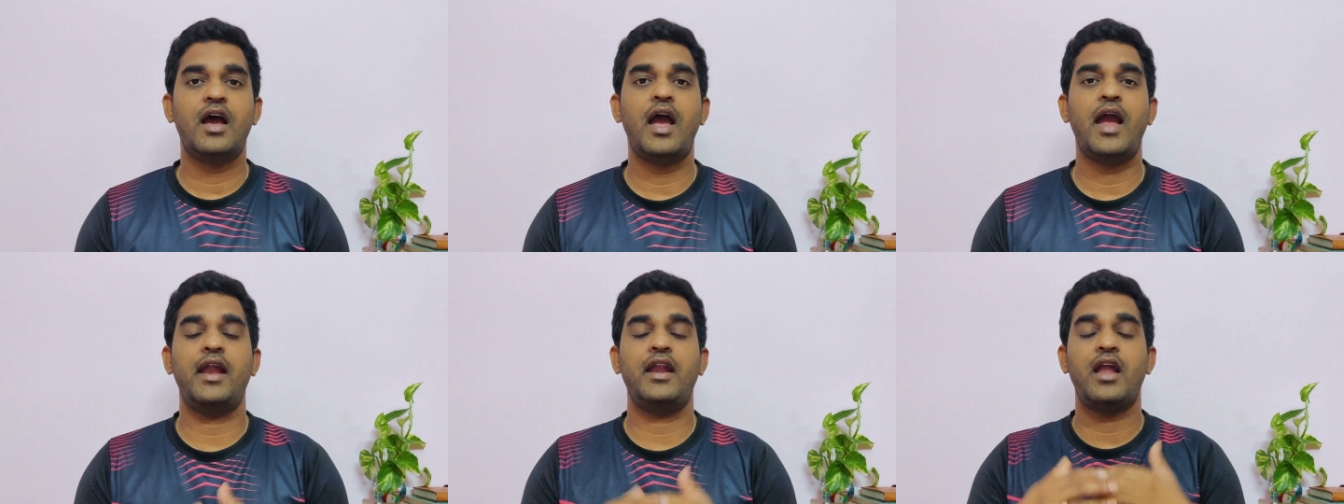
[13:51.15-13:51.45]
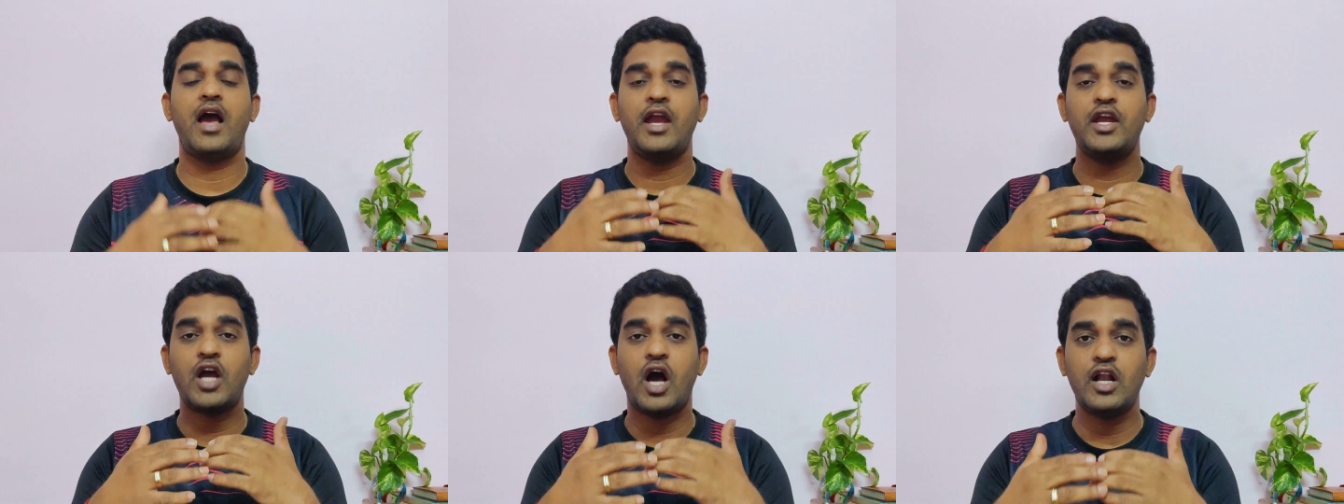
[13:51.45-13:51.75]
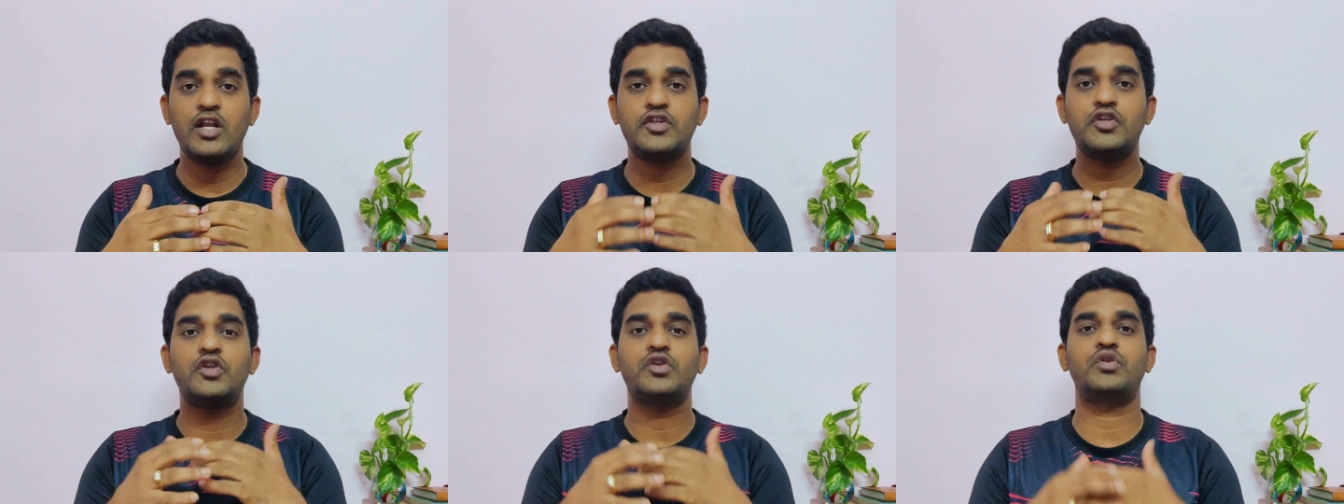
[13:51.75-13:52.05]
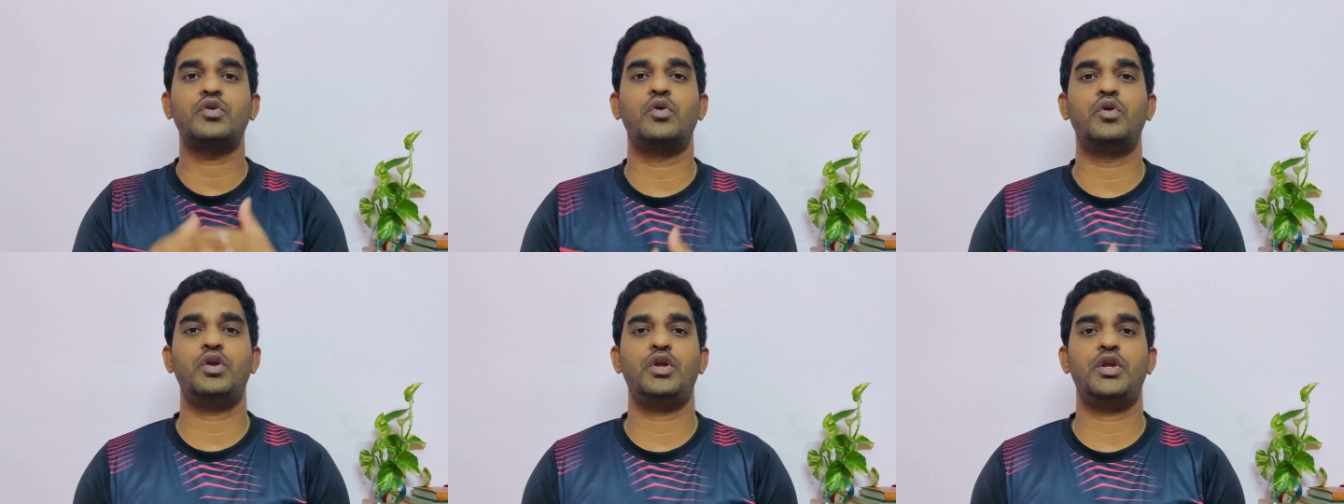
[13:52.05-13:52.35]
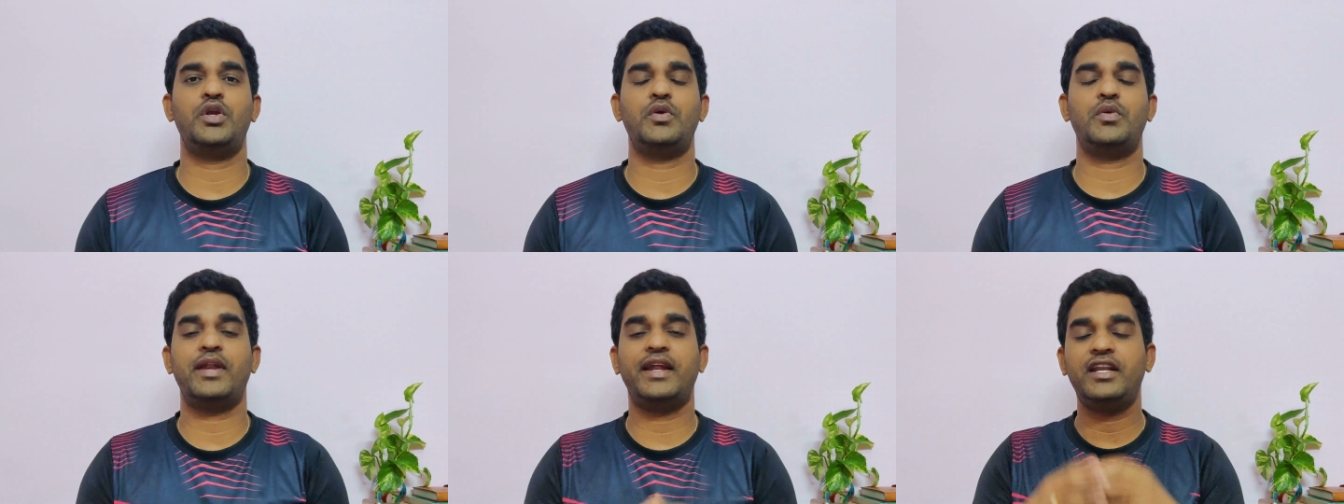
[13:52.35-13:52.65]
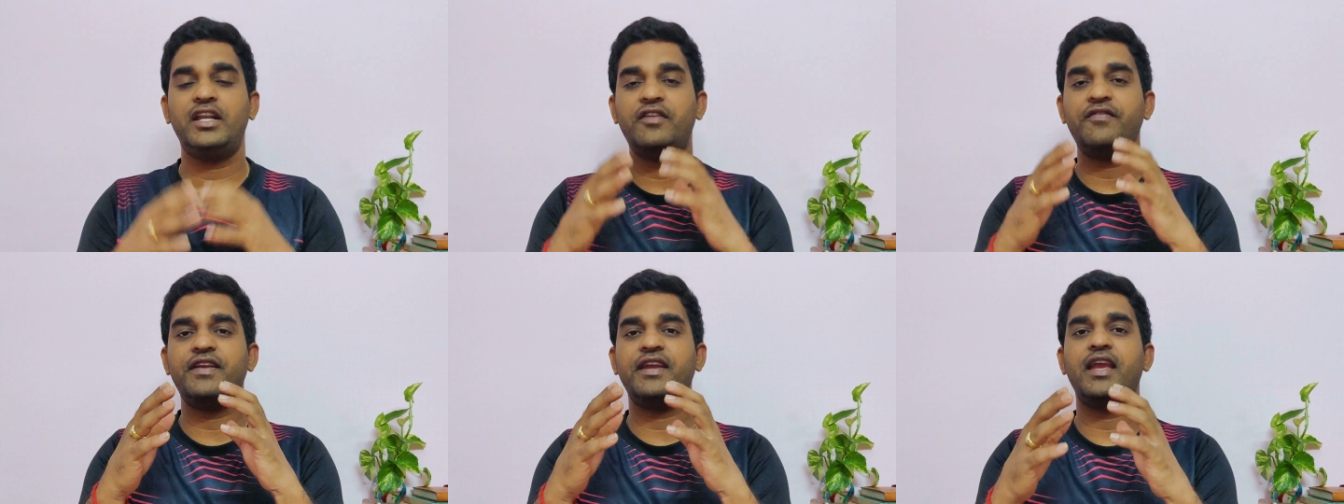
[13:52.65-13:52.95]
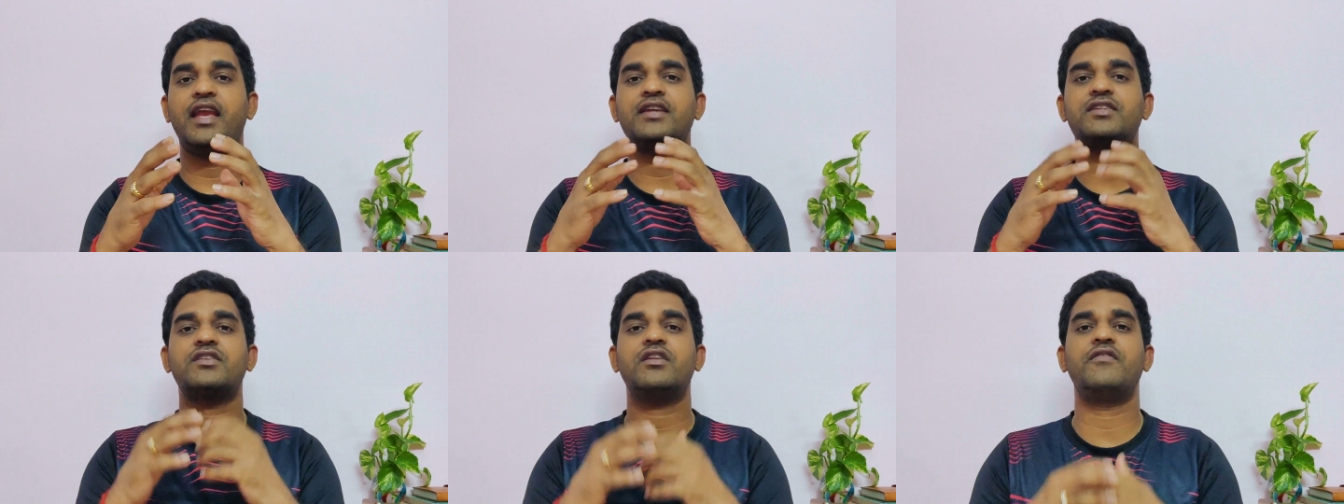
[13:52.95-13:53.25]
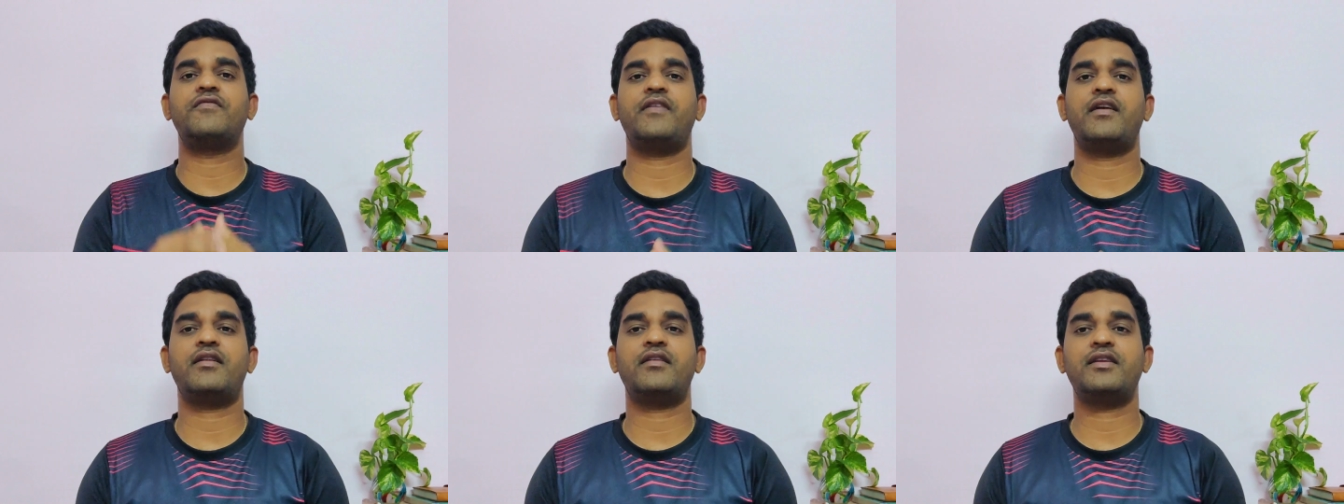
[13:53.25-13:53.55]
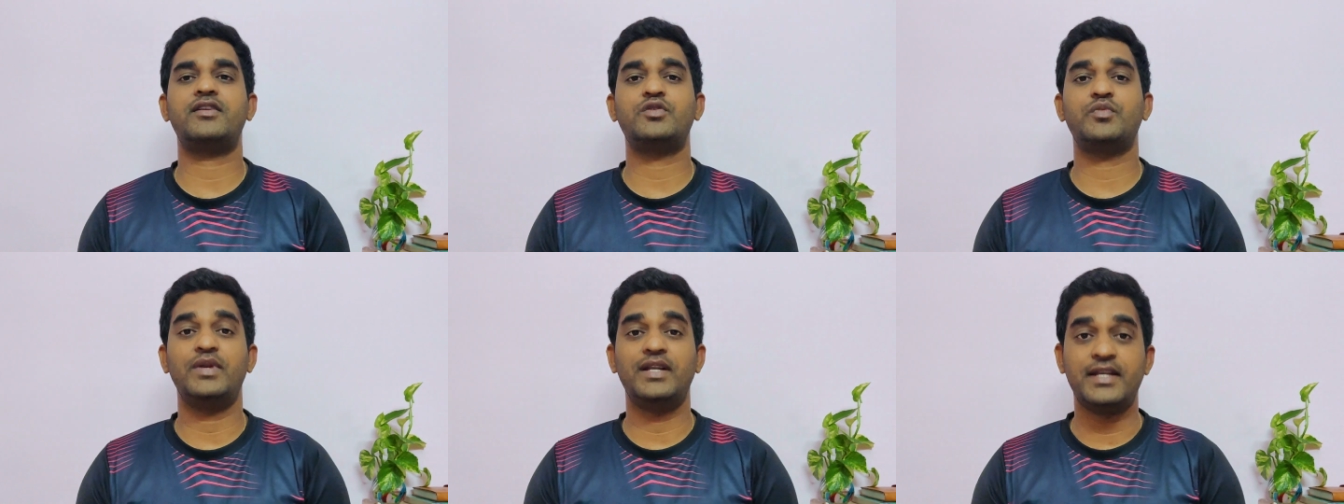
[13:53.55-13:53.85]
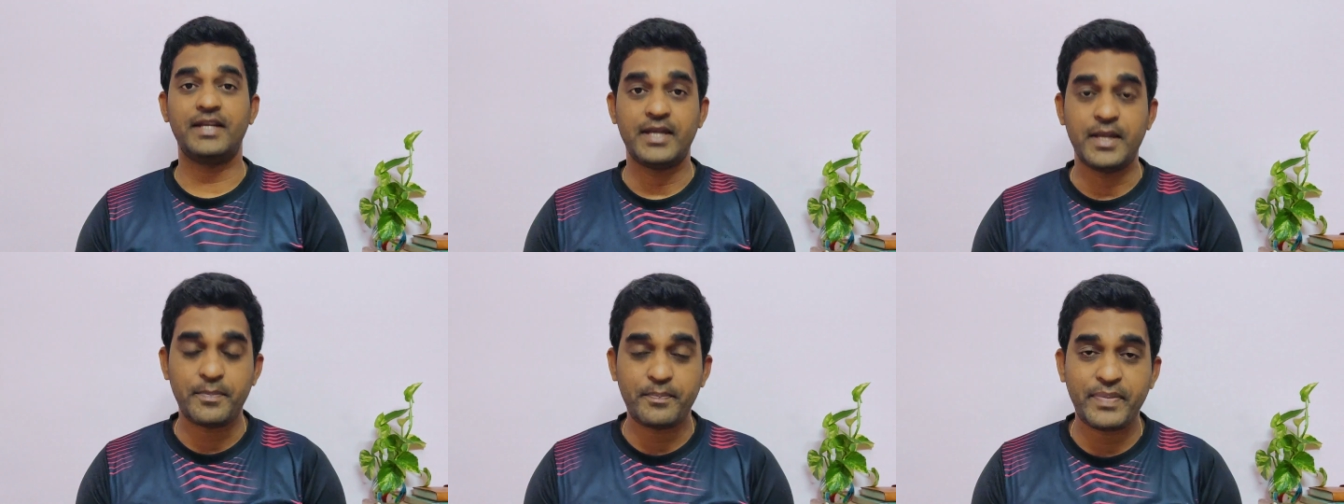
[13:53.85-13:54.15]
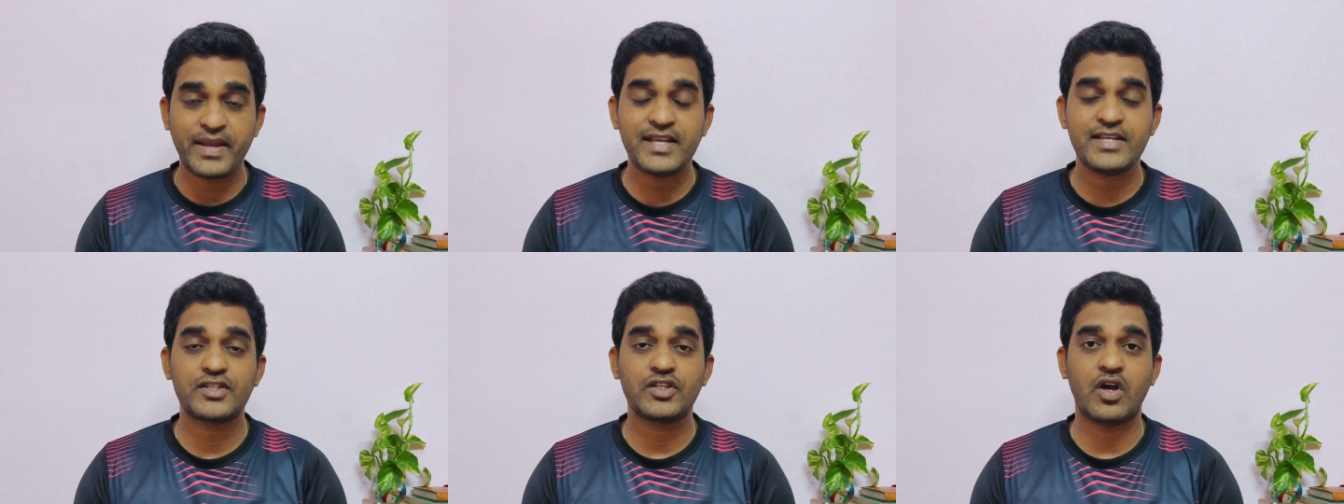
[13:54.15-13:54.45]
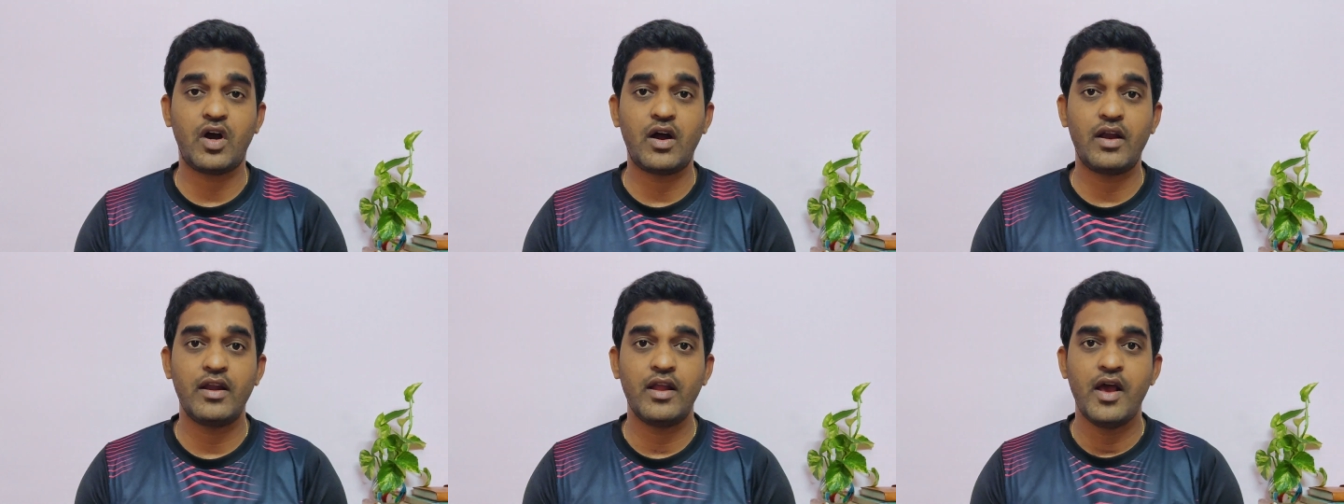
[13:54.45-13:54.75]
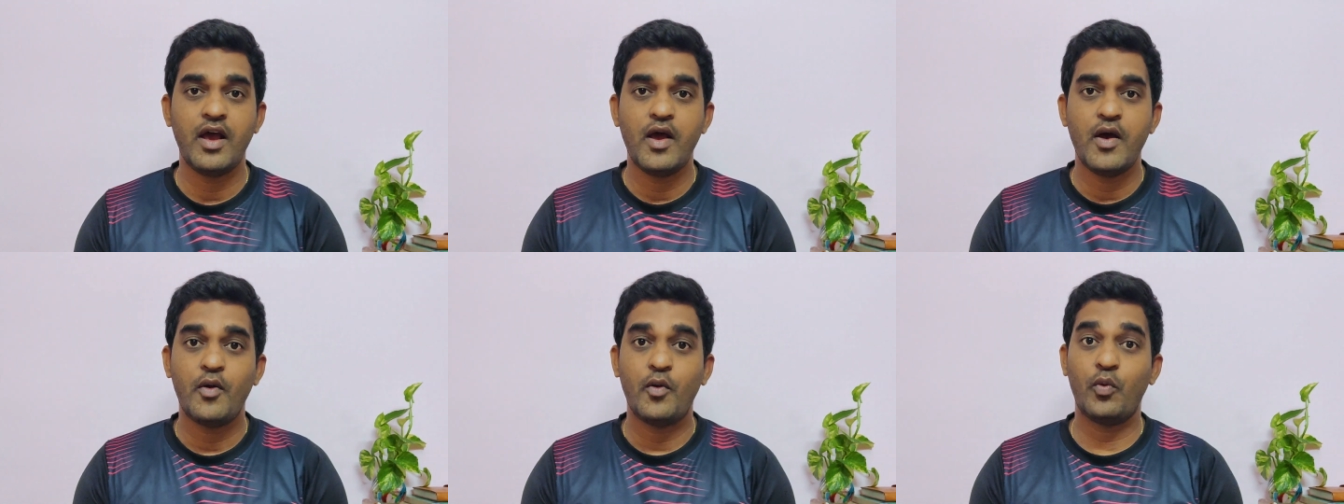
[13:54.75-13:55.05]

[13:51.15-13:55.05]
and I also told you rectification of errors will depends on